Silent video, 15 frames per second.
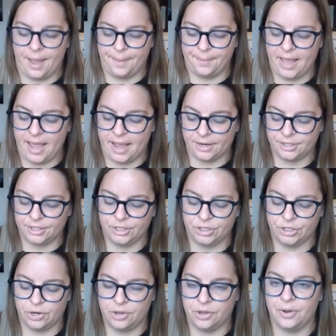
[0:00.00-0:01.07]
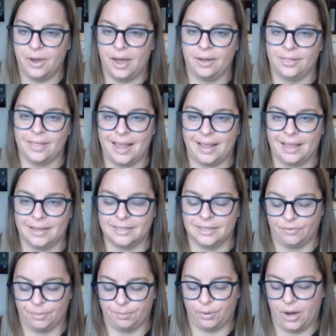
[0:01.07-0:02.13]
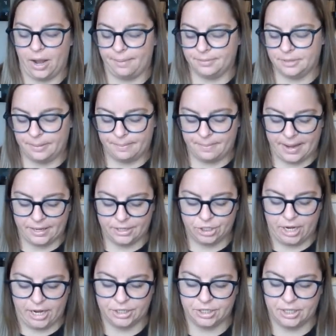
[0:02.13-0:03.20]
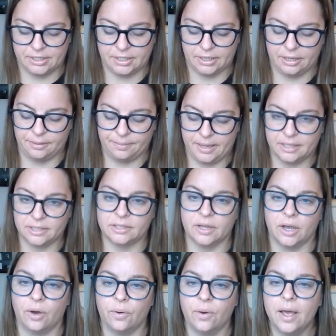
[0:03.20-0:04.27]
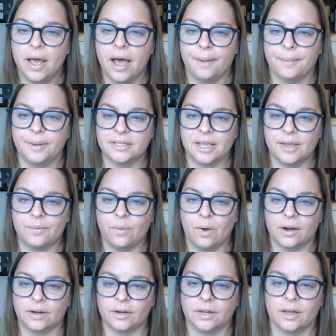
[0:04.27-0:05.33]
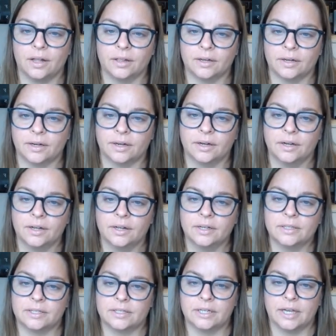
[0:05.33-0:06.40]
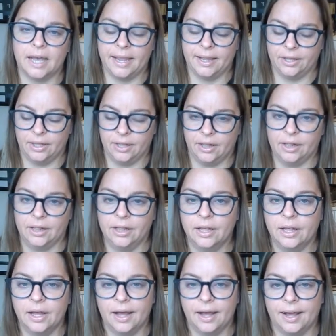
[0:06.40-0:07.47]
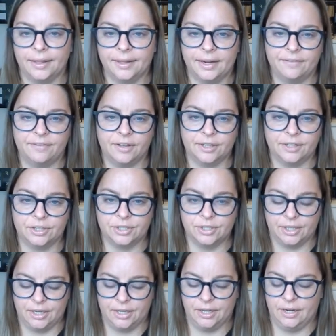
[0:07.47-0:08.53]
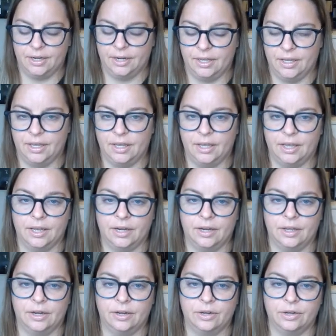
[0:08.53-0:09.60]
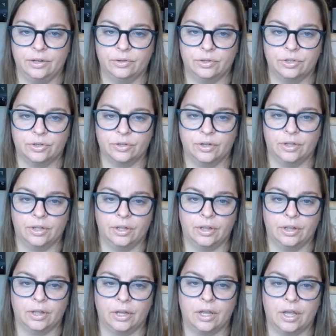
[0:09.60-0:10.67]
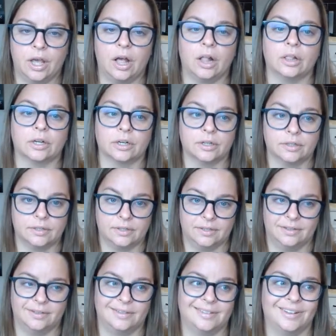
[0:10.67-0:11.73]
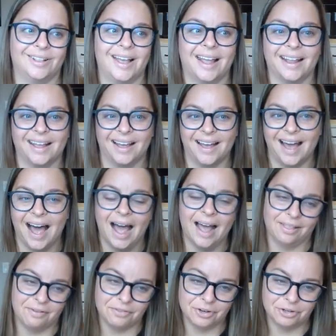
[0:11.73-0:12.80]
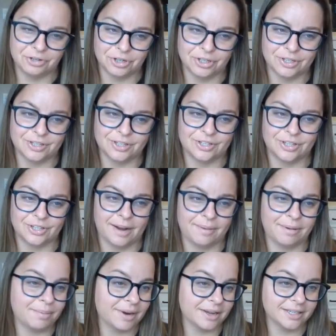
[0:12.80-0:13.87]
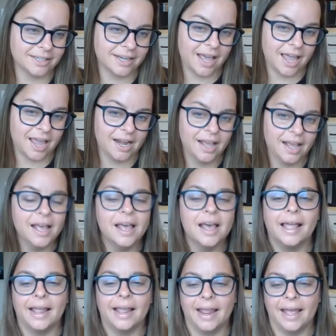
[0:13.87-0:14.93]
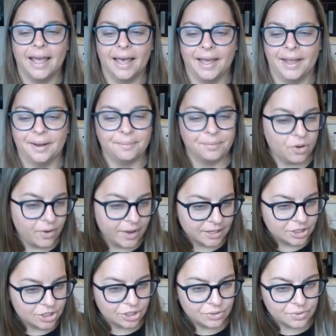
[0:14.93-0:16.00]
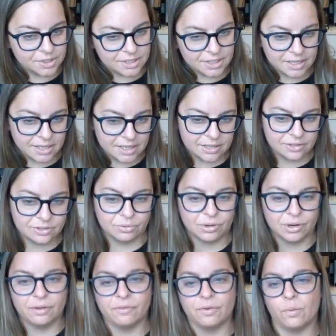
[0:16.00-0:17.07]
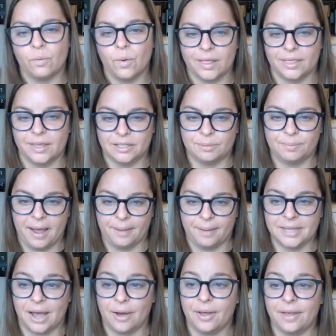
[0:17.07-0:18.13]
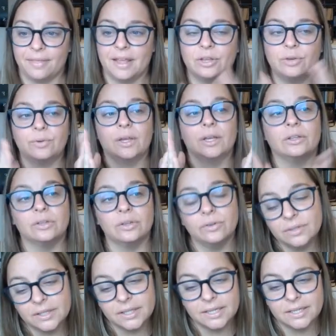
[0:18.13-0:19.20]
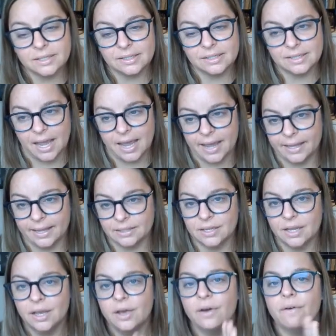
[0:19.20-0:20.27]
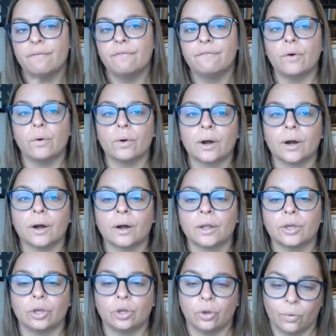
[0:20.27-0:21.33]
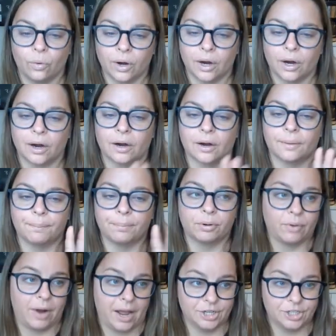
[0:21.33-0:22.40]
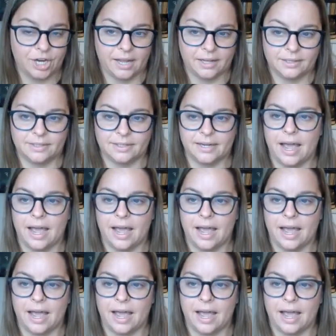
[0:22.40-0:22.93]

I'm gonna actually show you how like a different prompt might change this a little bit. So I'm gonna say watercolor style holiday village scene in neutral colors. So like, I love neutrals. So then I'm gonna press ignite, and I'm going to see sort of what this pops out. And then you can use these designs for your projects.